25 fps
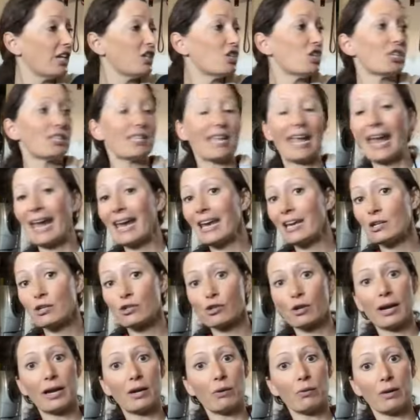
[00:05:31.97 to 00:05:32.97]
and just
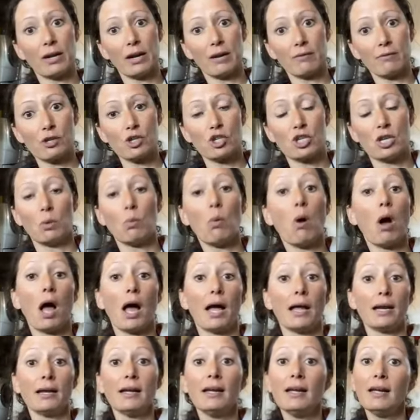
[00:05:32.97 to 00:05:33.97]
ate and drank whatever she
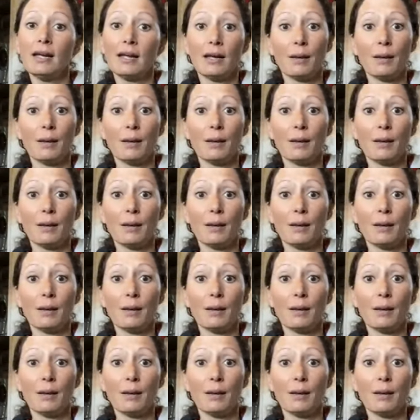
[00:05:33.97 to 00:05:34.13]
want.